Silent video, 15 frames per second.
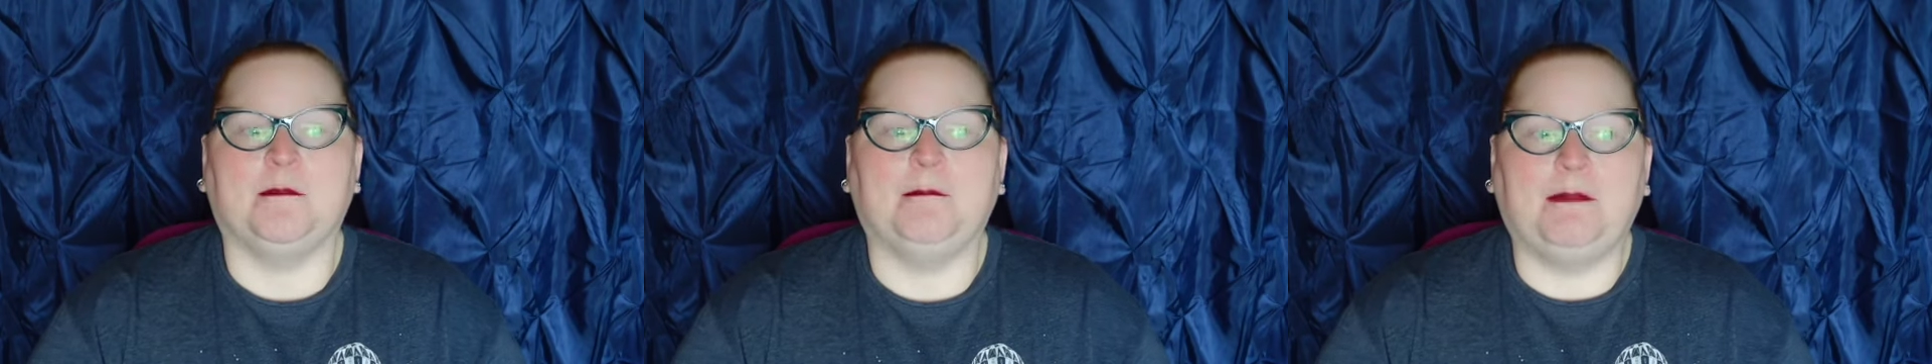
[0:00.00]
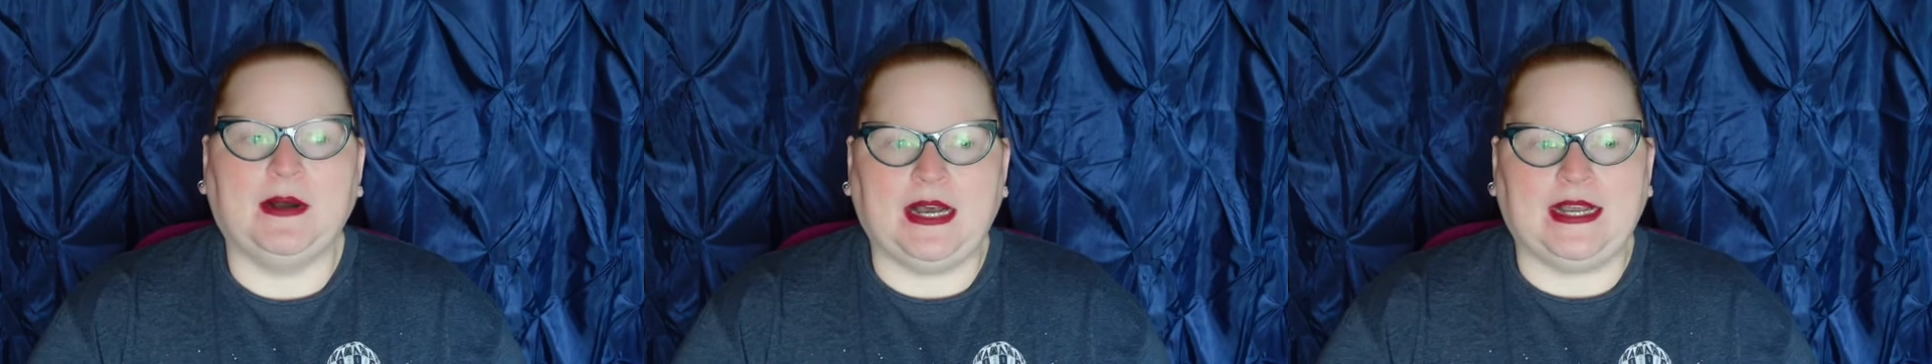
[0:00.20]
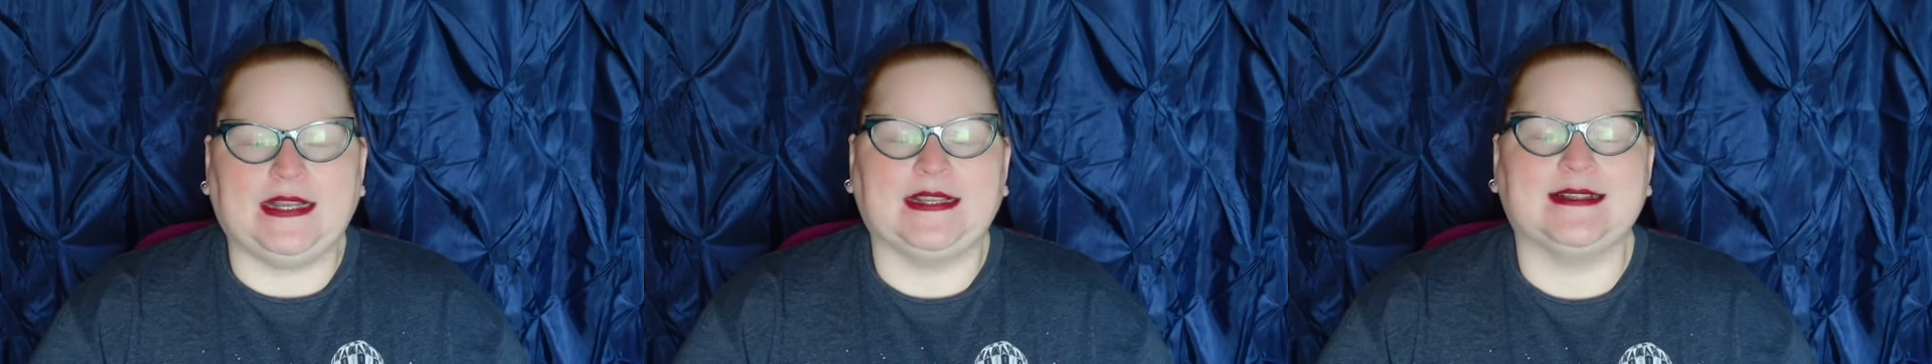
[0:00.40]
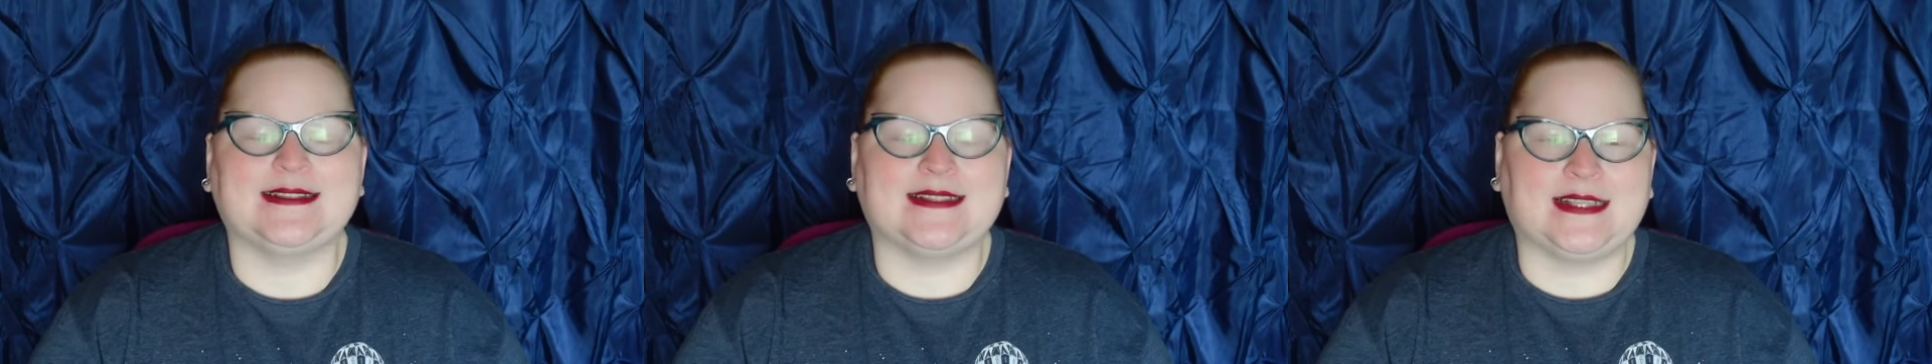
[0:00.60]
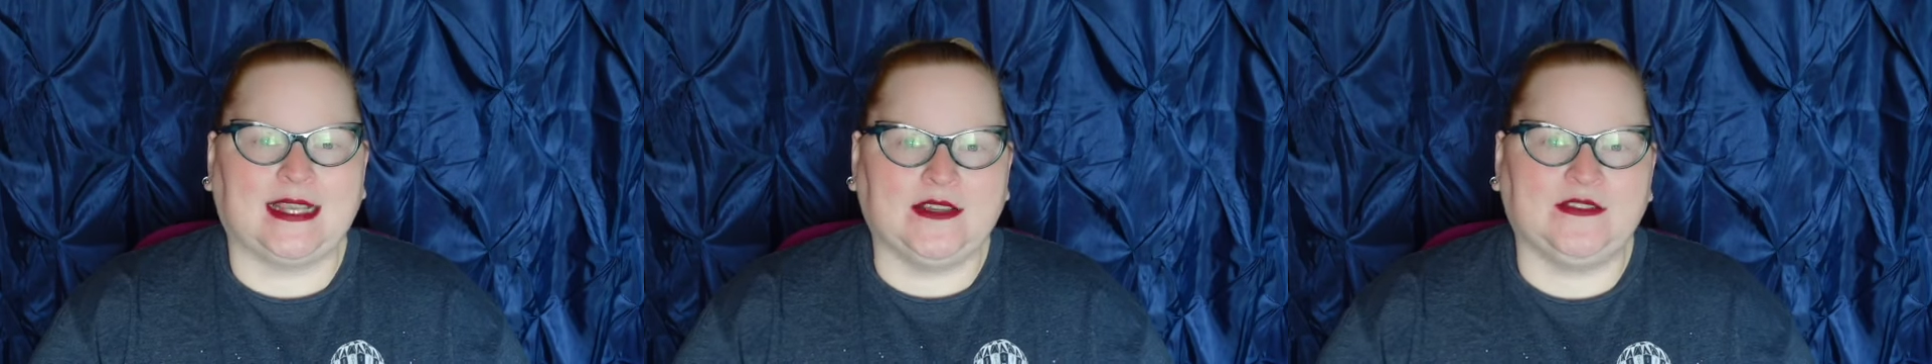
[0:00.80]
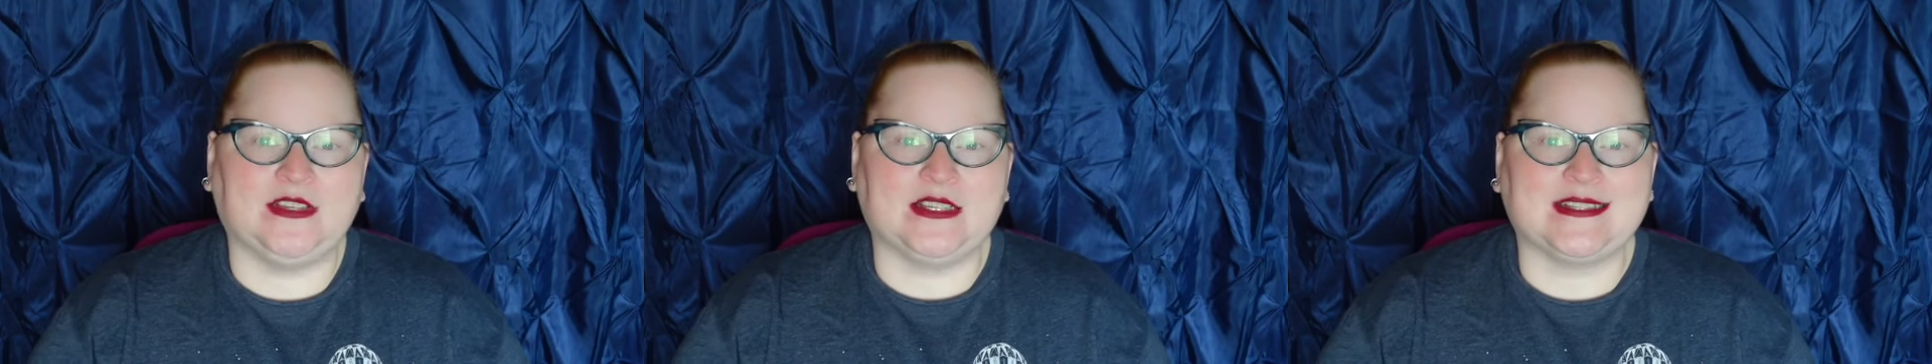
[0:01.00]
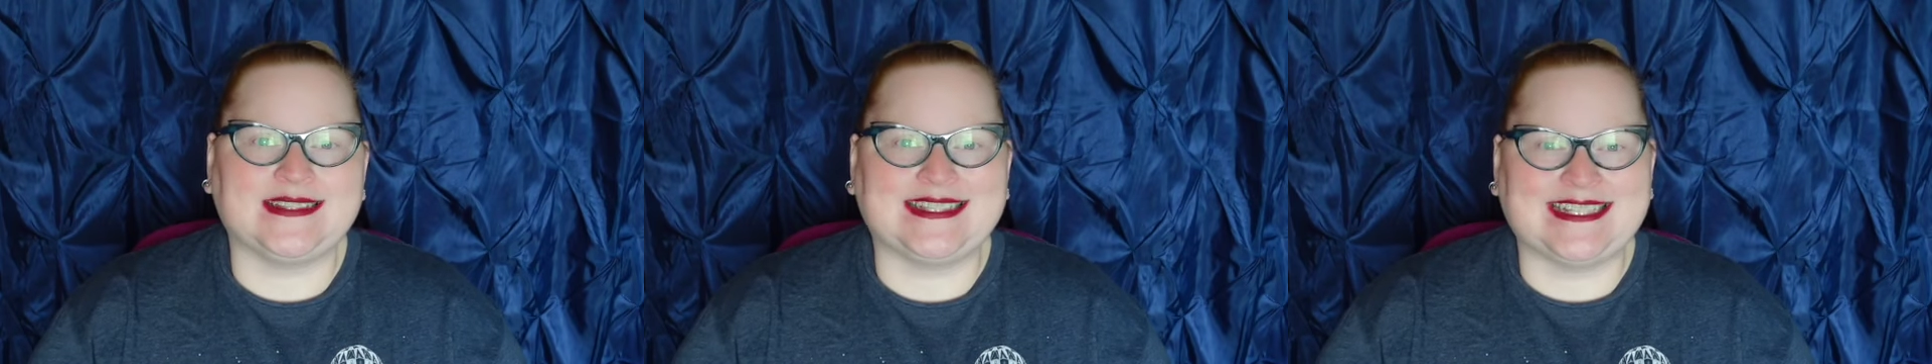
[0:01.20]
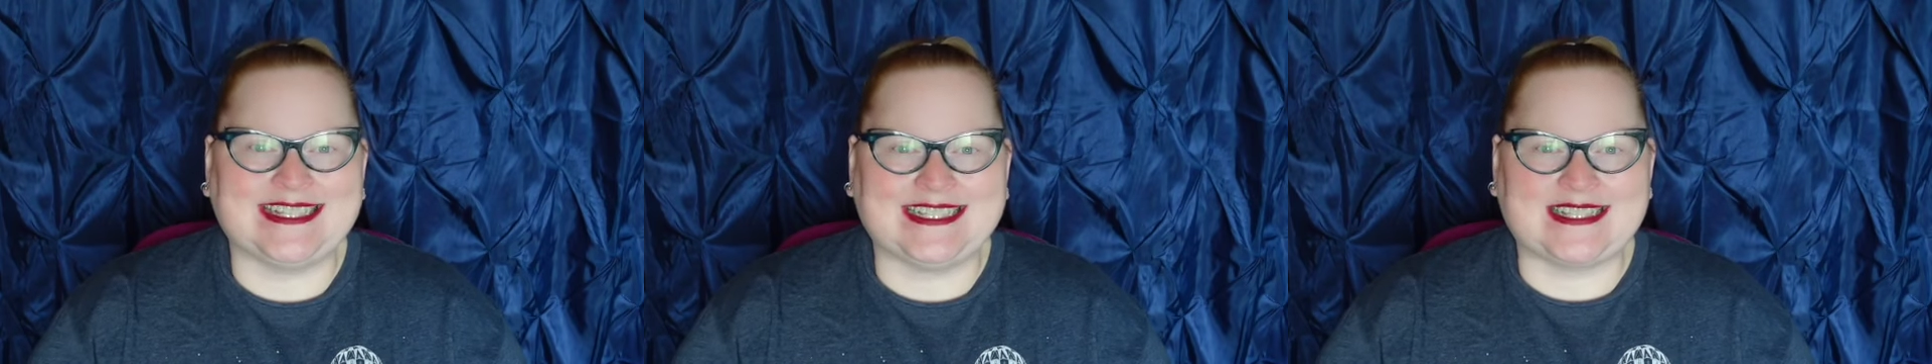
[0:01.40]
But
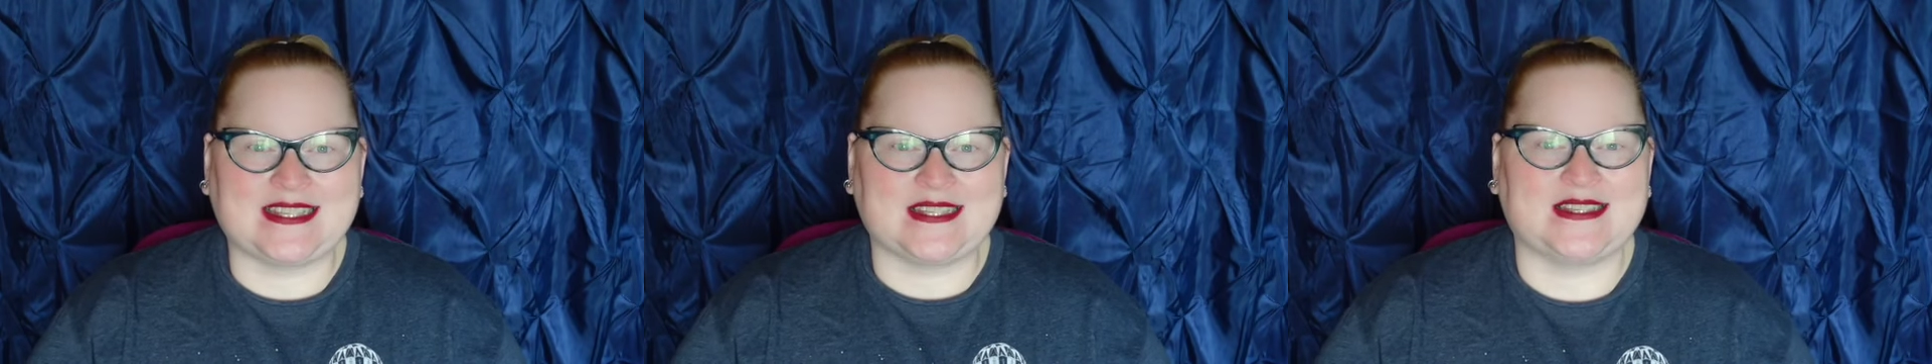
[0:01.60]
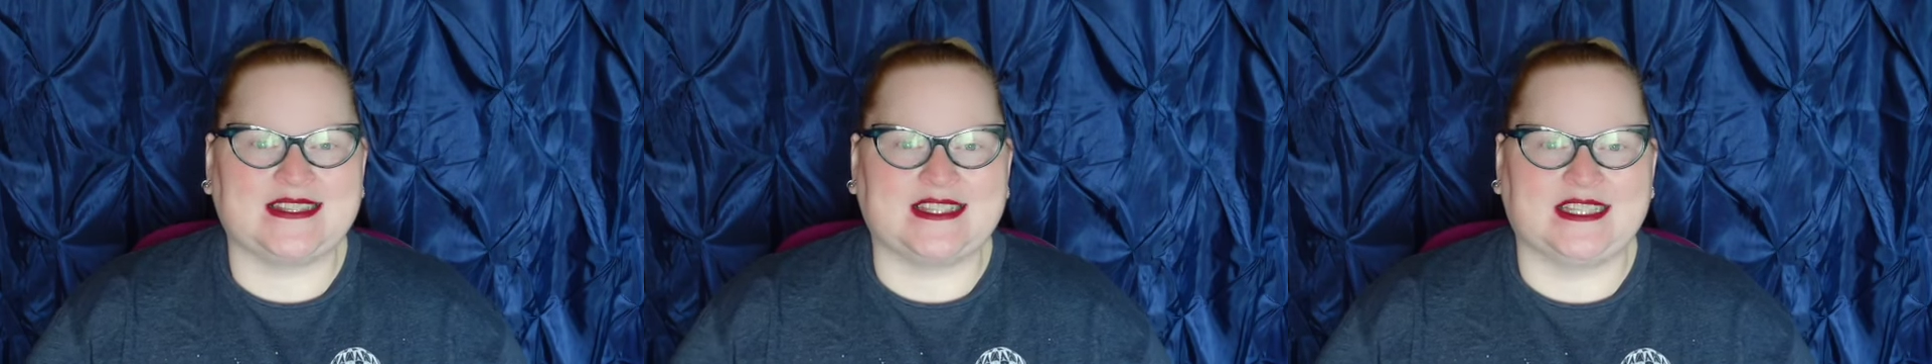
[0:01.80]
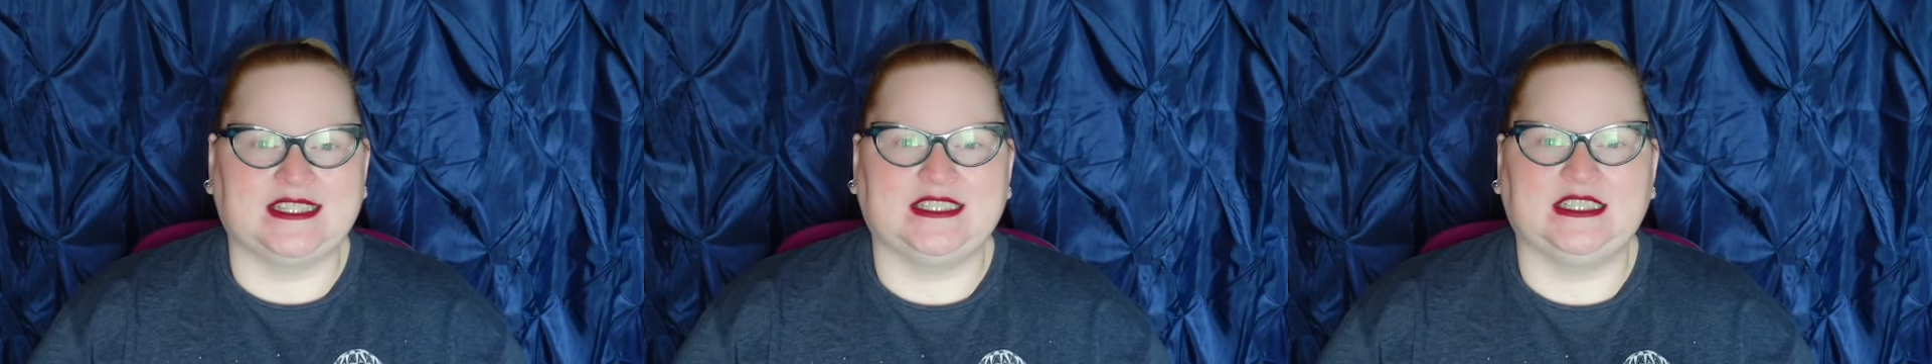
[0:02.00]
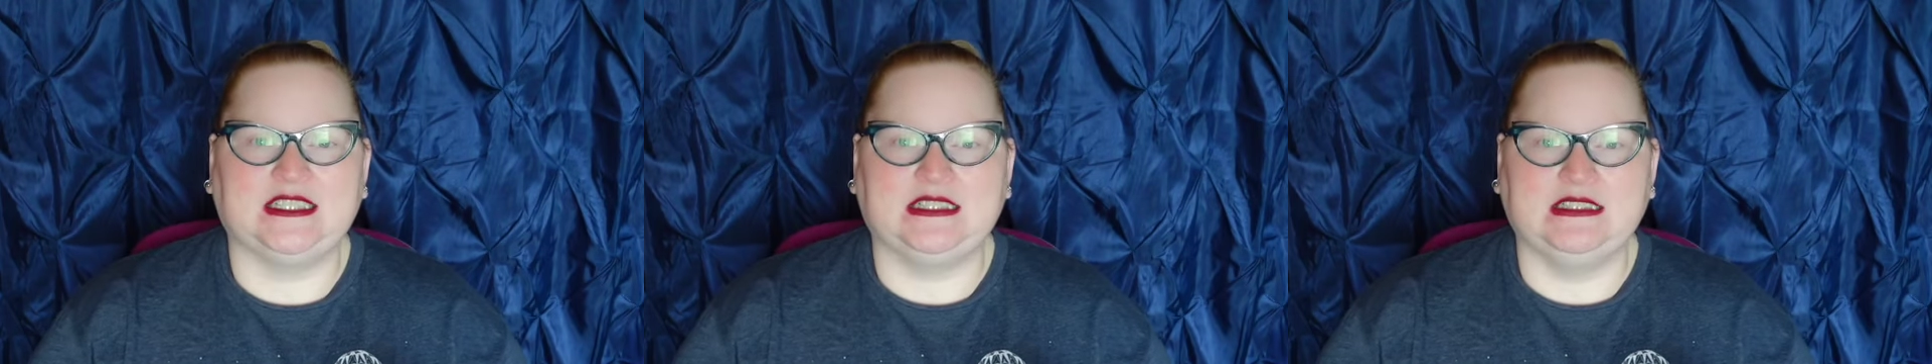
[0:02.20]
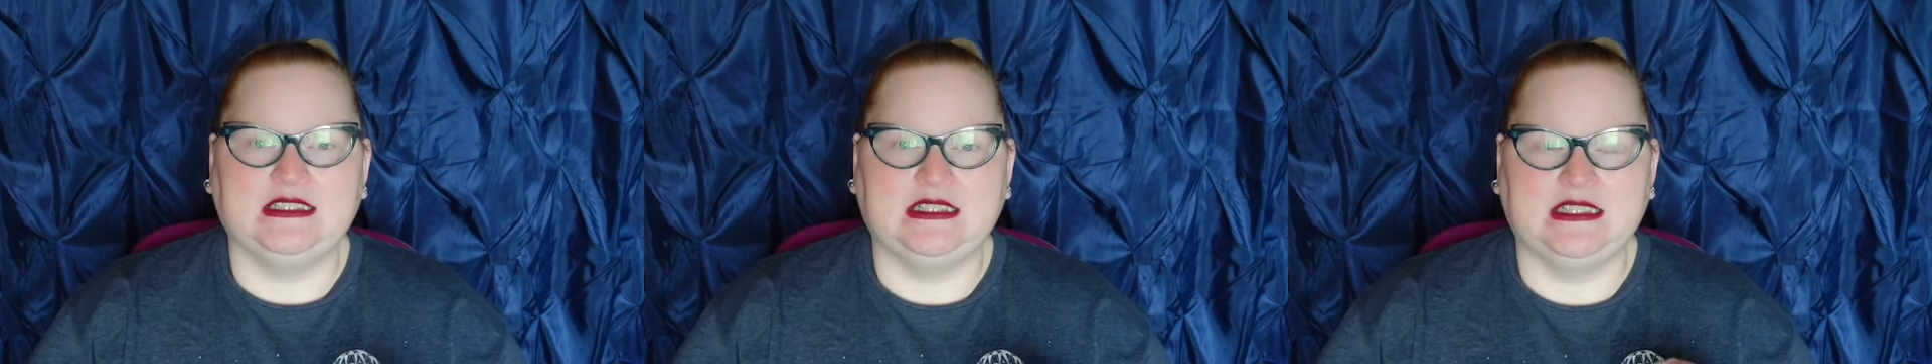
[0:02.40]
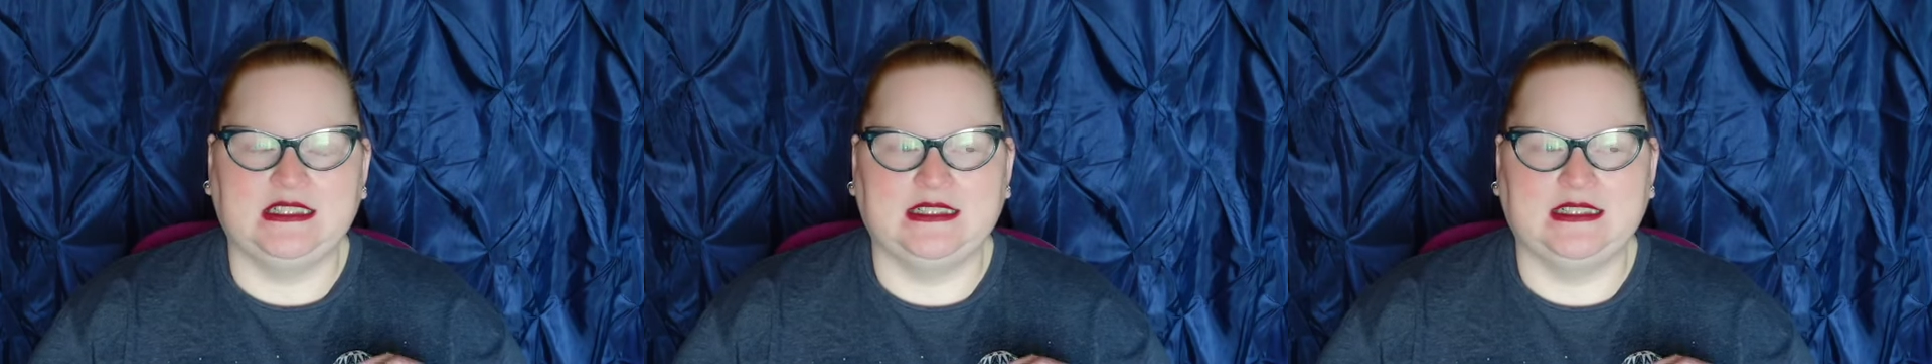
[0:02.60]
savings is still